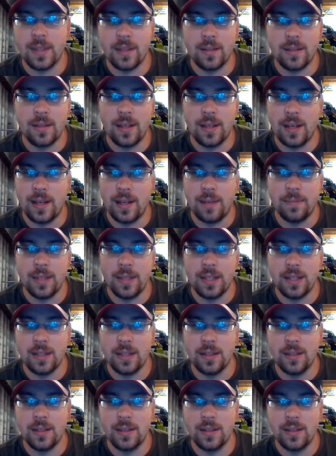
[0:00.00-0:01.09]
I
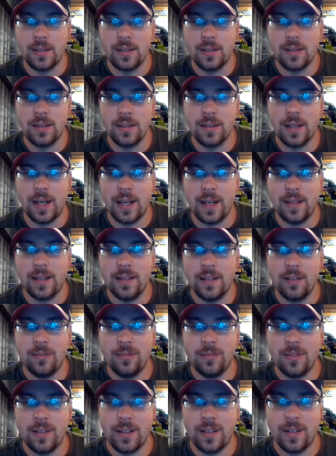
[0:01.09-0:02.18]
mean, I use
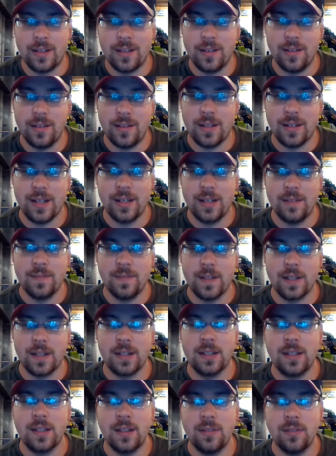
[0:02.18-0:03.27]
like a kind of like a
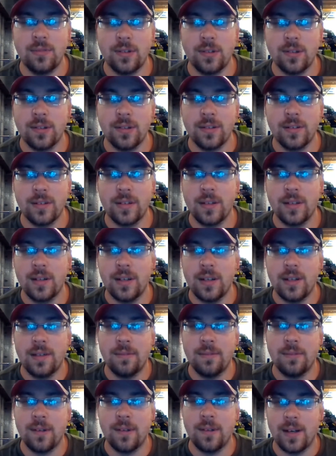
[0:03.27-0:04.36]
default
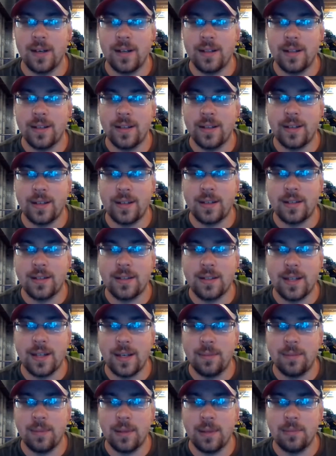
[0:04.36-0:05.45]
where I like
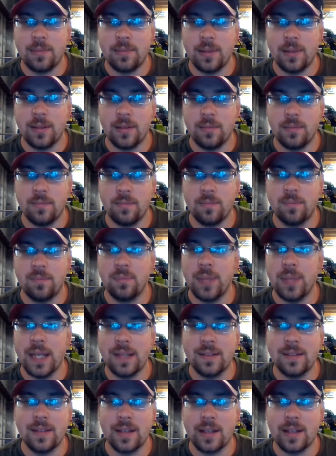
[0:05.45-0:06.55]
type up a
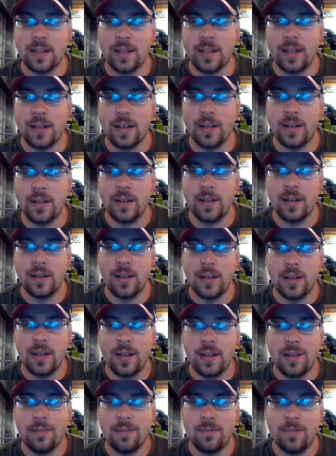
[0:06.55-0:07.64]
basic letter
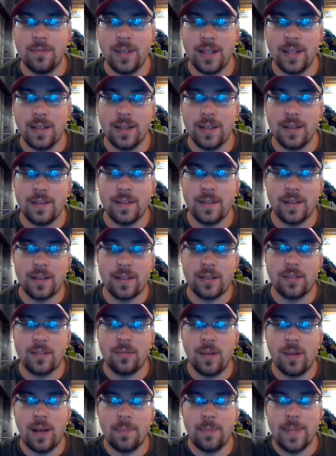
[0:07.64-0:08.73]
and then like
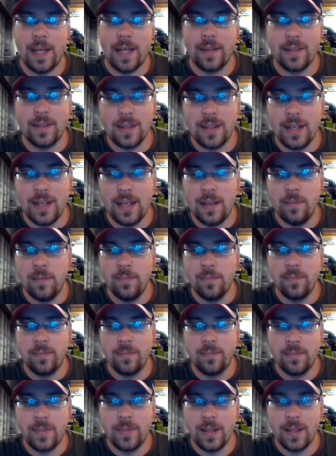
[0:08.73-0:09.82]
swap out the name,
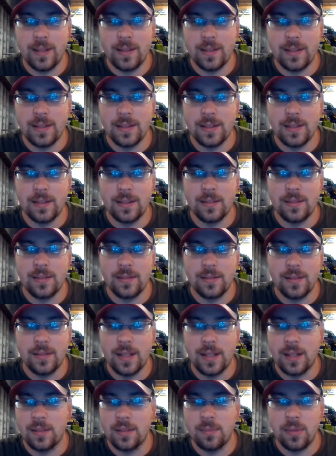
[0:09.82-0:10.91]
and then
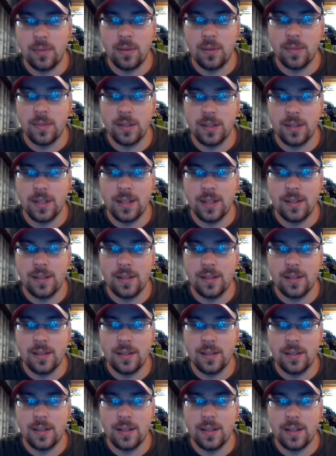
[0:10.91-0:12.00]
that's pretty much it.
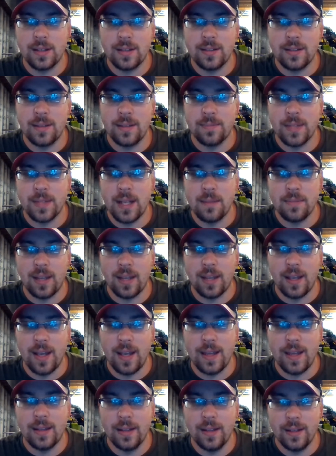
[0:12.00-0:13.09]
Like sometimes I
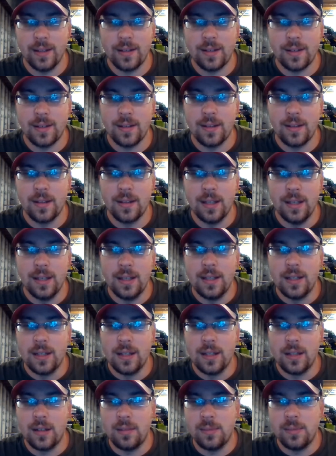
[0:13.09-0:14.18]
add like a
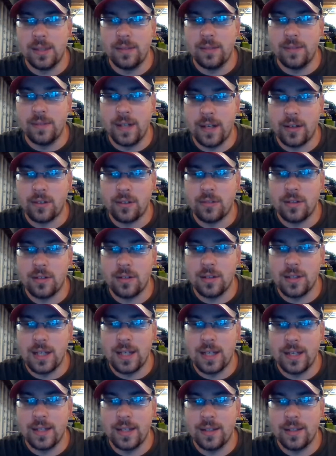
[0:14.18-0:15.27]
little bit of an extra line